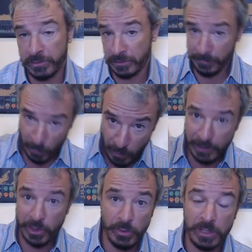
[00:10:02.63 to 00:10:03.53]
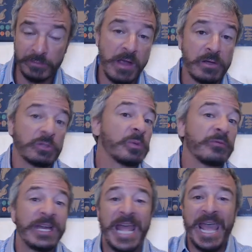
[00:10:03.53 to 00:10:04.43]
So number one, coronavirus would
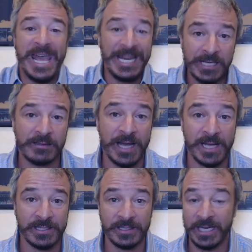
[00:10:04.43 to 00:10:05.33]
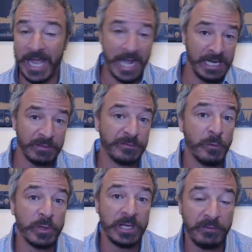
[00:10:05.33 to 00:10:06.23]
prevent any classes at any of the
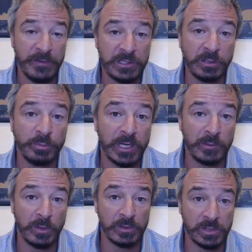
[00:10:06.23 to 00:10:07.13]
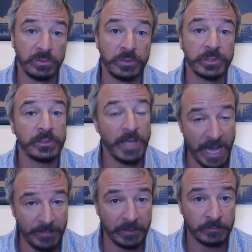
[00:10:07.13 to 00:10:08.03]
48 physical brick and mortar schools to
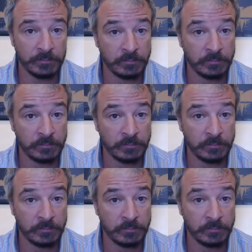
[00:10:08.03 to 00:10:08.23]
happen.